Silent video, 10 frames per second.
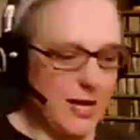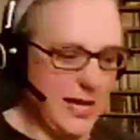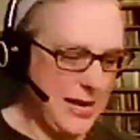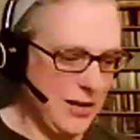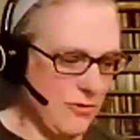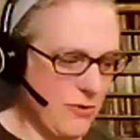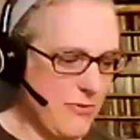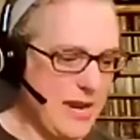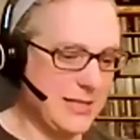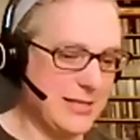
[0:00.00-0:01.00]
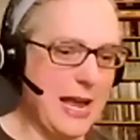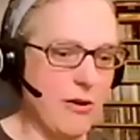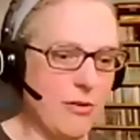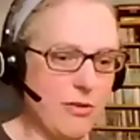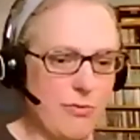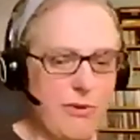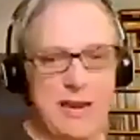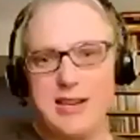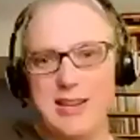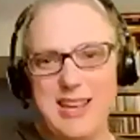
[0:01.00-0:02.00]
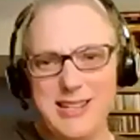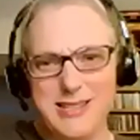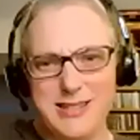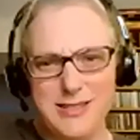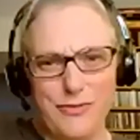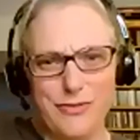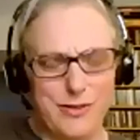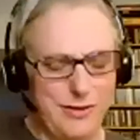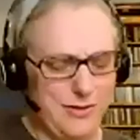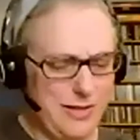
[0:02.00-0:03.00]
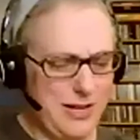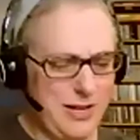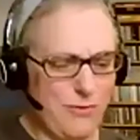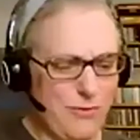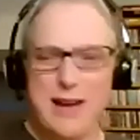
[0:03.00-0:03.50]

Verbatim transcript: looking at it going, wait, south, wait, east is over here.